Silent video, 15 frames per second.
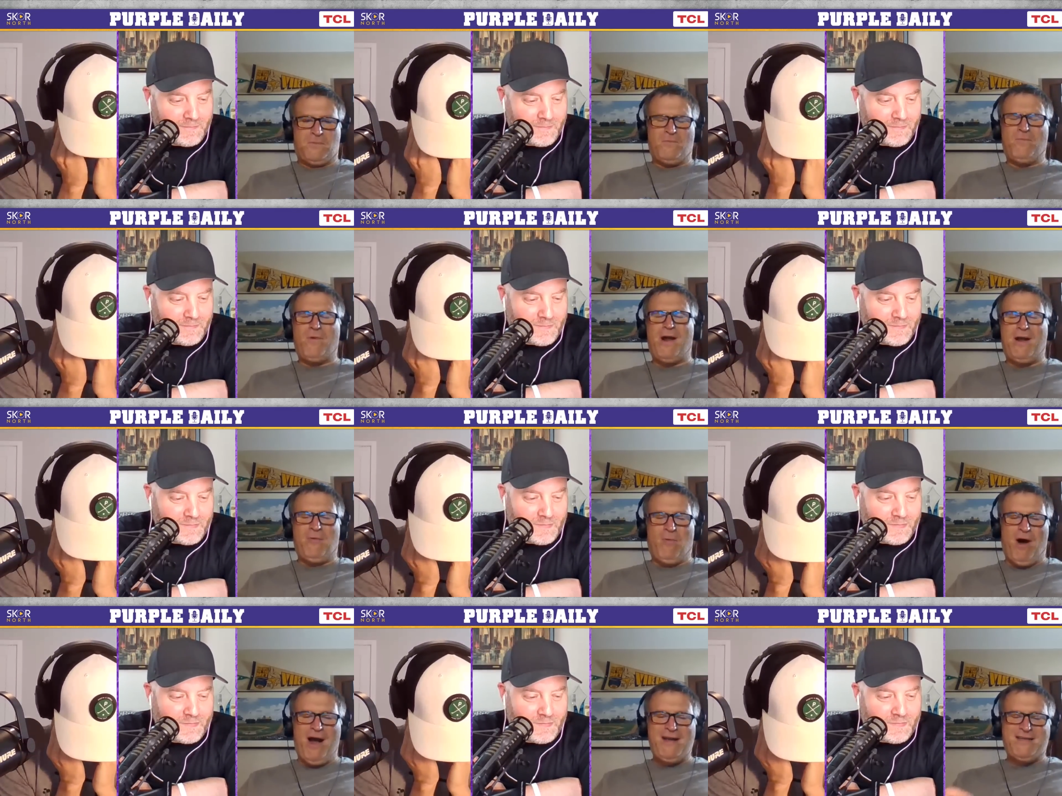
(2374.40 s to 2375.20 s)
Speaker 1: Wait,
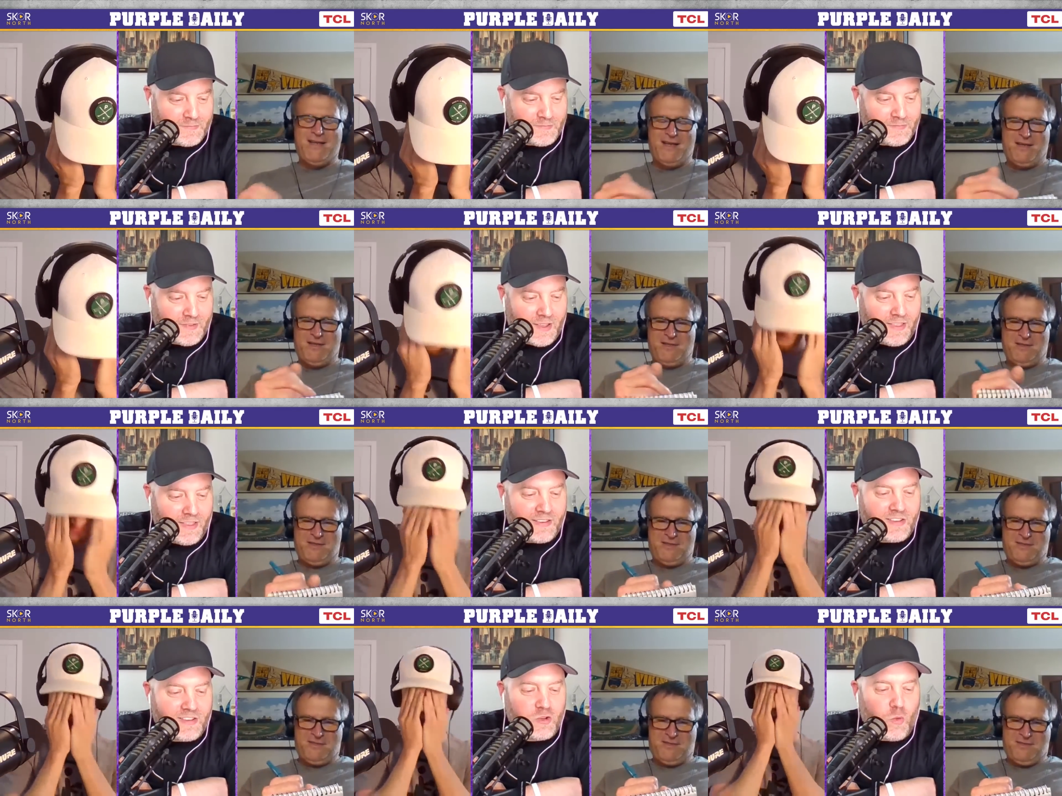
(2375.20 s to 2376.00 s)
what?
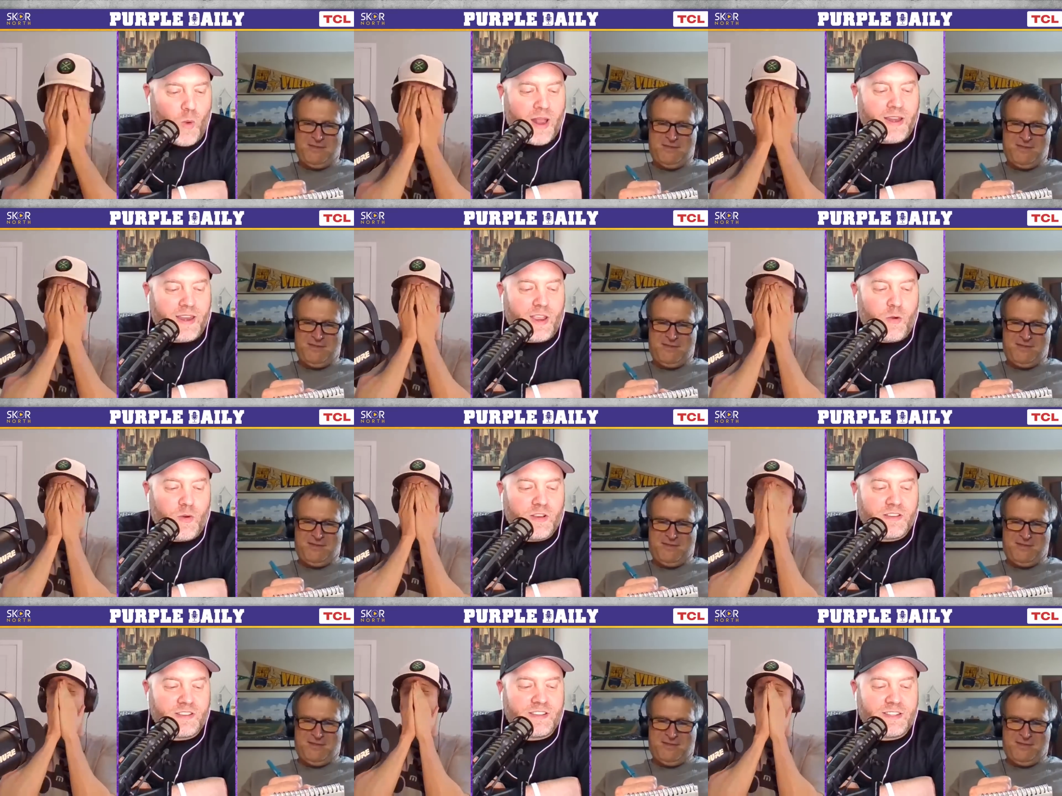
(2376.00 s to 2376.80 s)
This oh. is
Speaker 2: when he
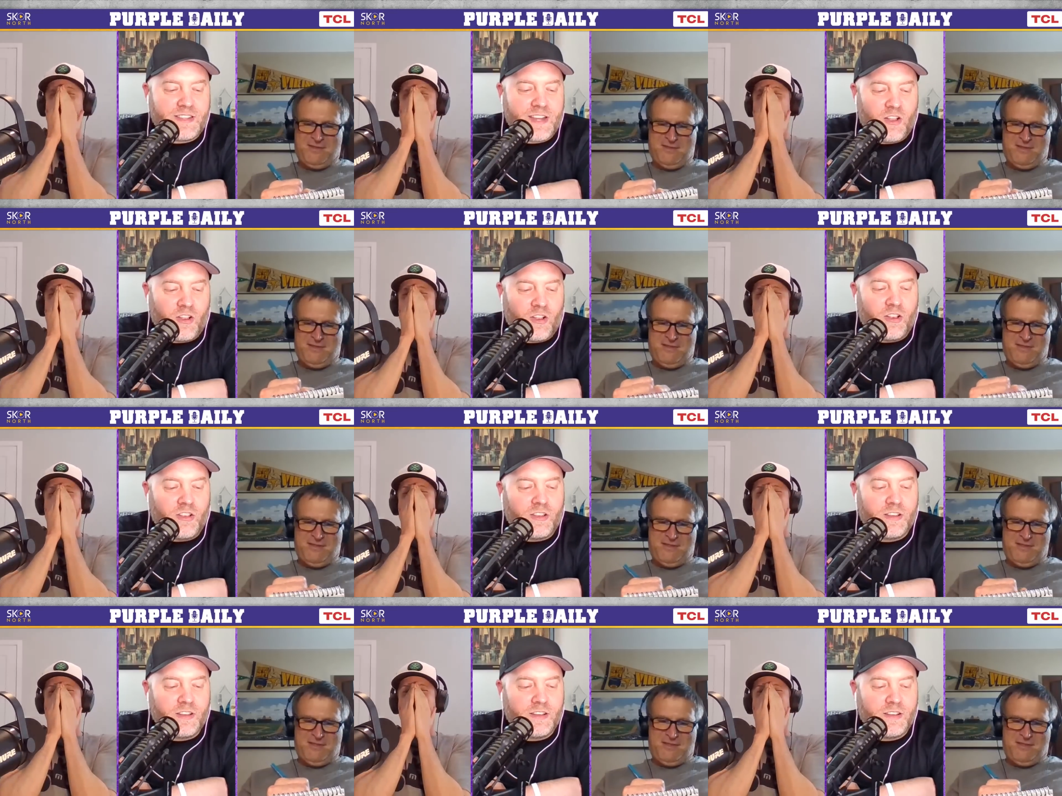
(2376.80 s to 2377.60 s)
was
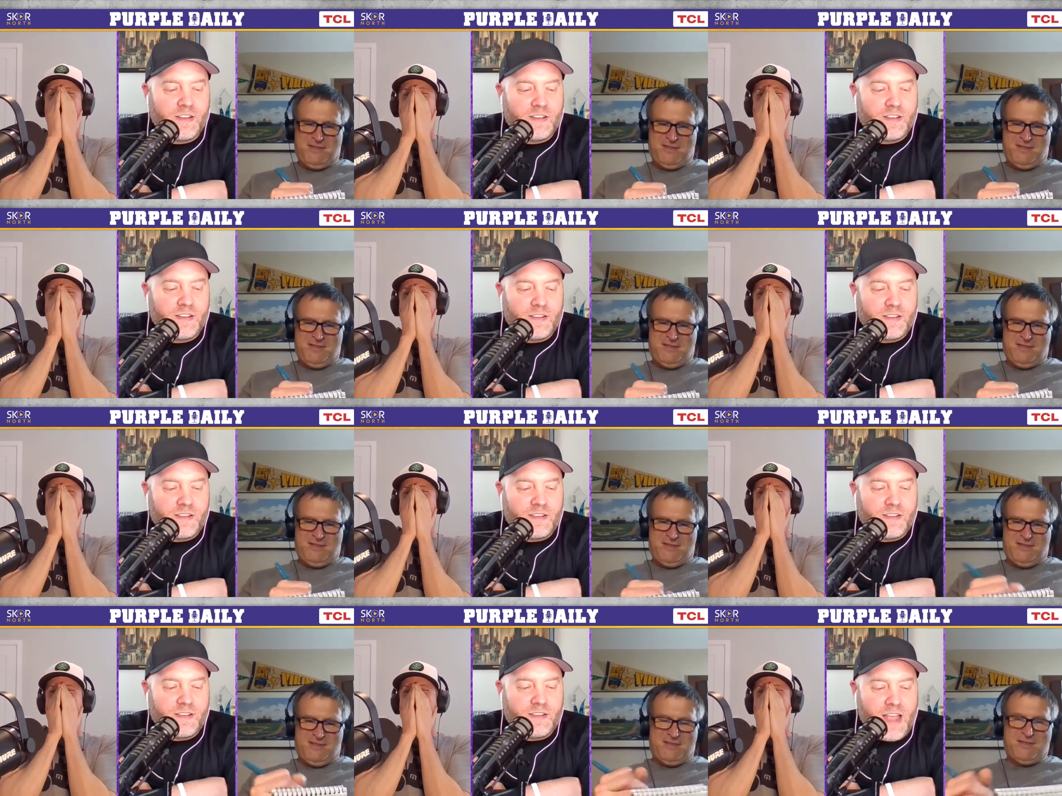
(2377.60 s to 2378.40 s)
still
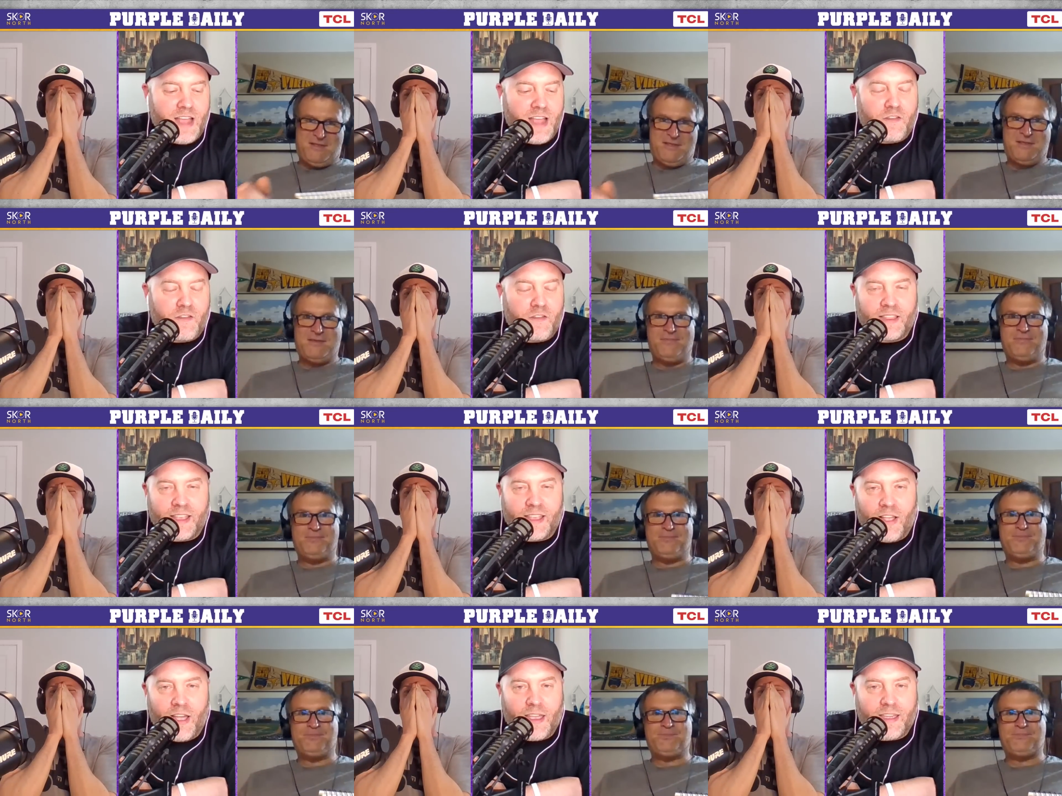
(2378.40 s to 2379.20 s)
definitely
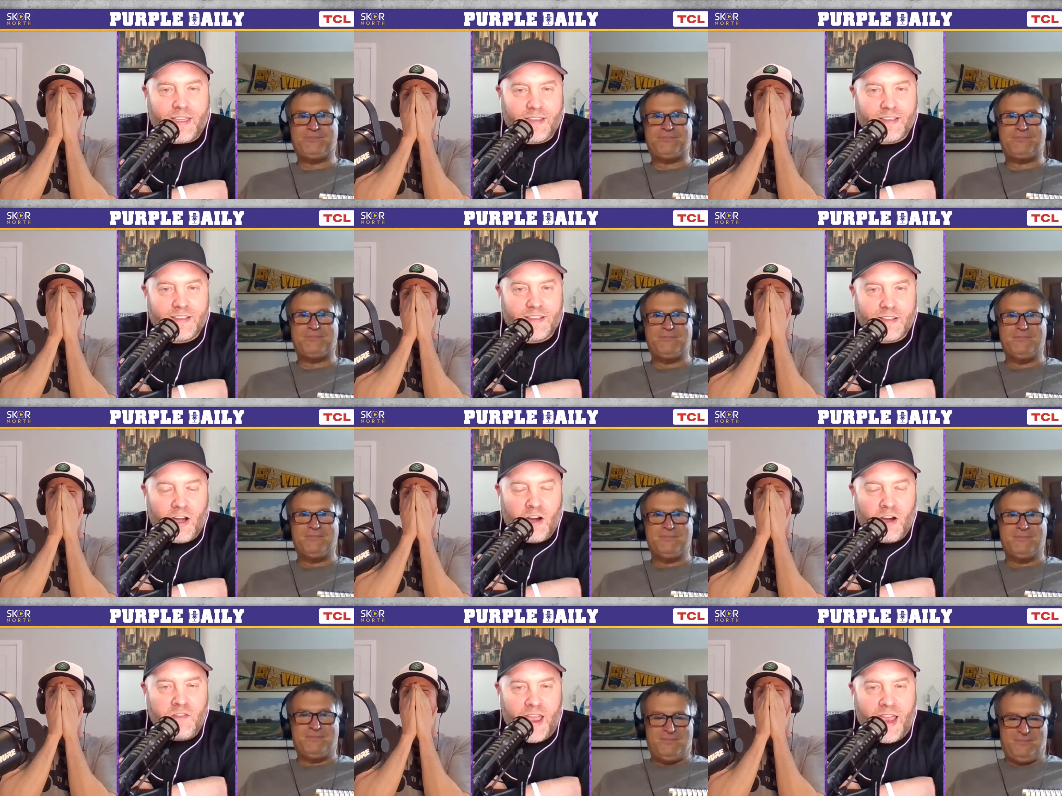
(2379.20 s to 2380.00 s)
like
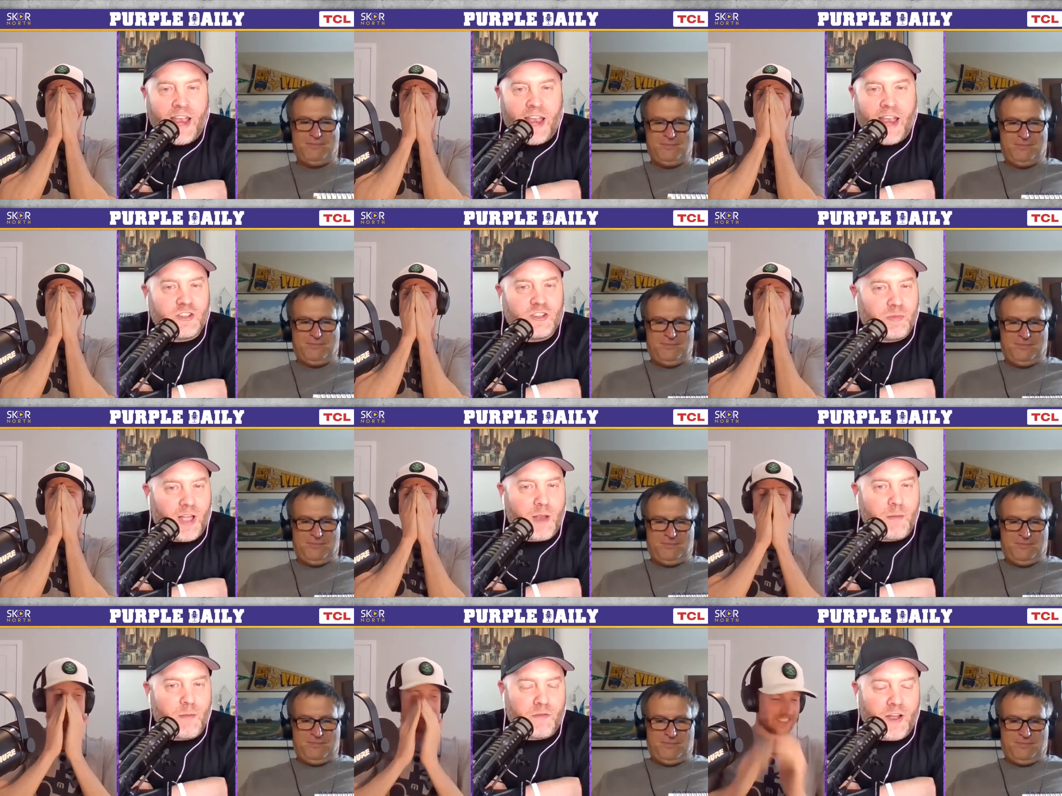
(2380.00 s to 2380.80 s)
of age to
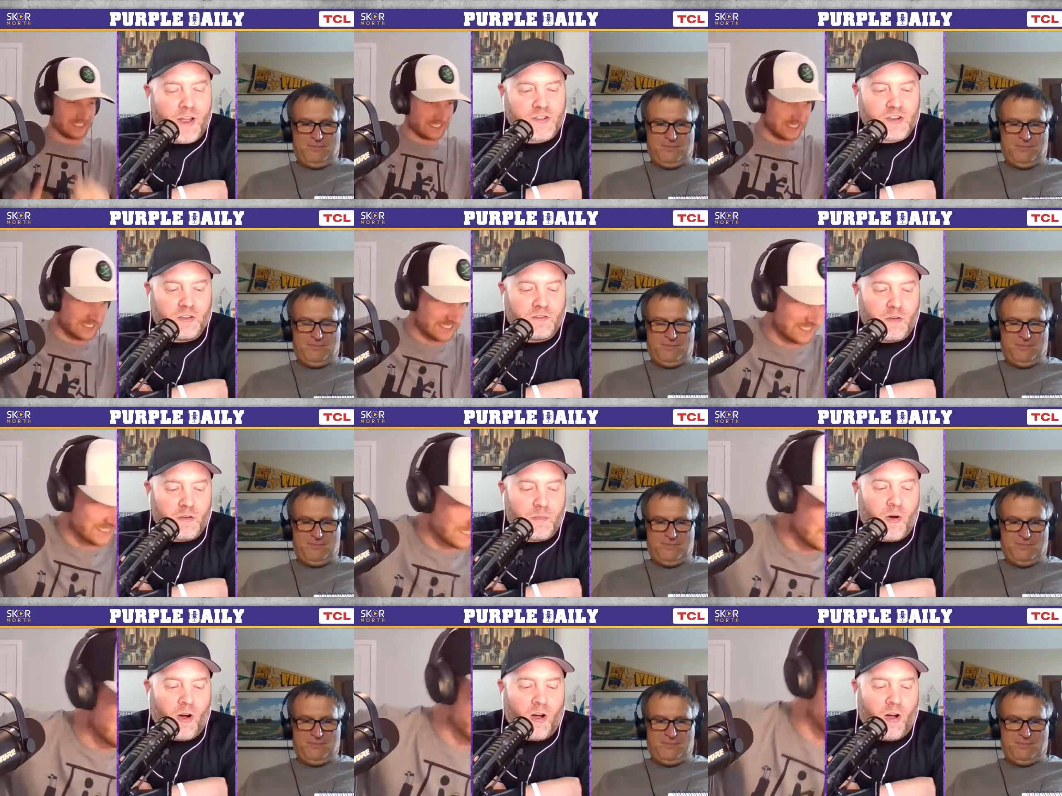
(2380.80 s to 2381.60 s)
play professional
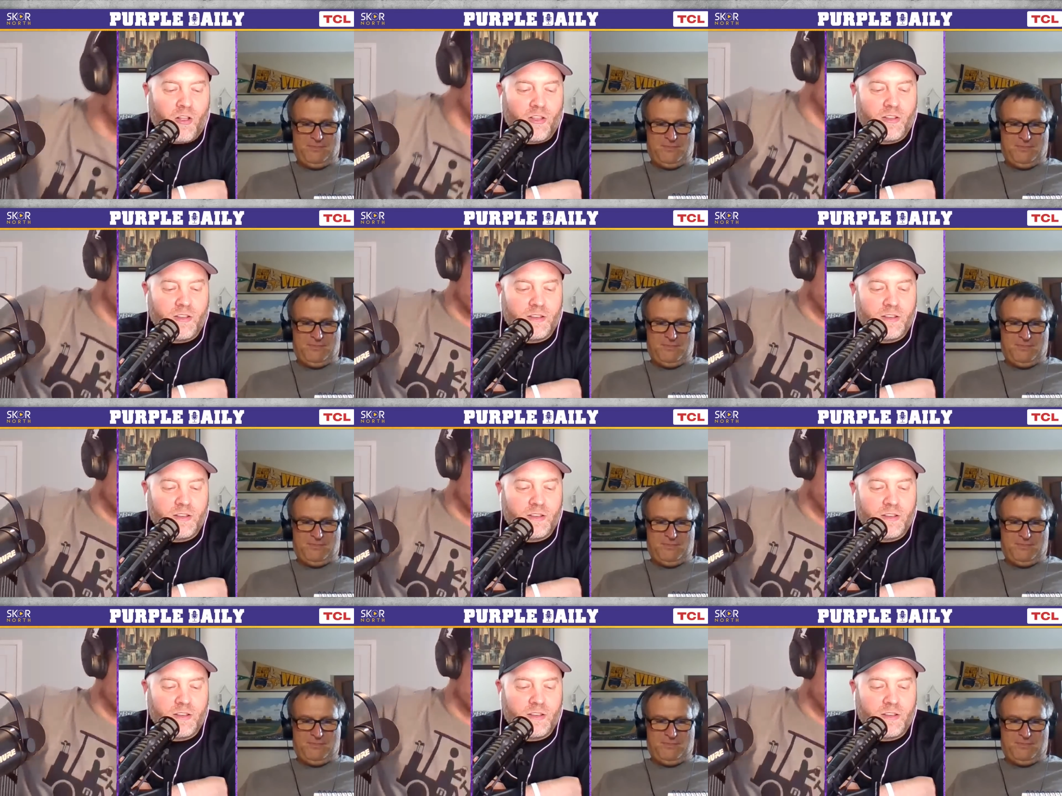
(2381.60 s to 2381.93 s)
football.